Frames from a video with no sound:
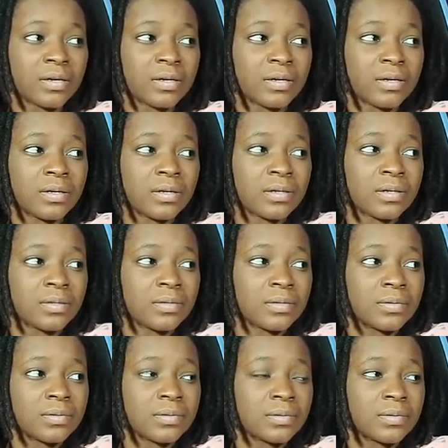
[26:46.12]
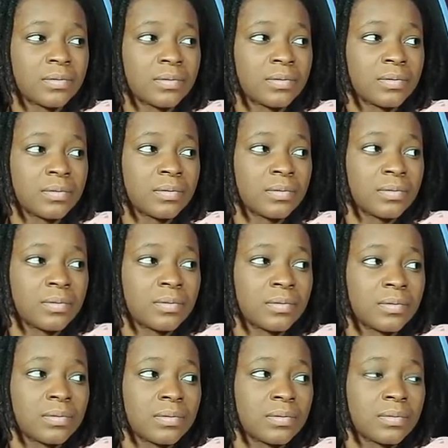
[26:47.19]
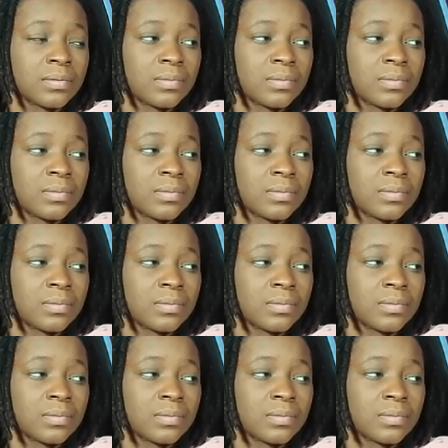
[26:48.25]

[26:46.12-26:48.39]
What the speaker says: No words are spoken by the person on screen.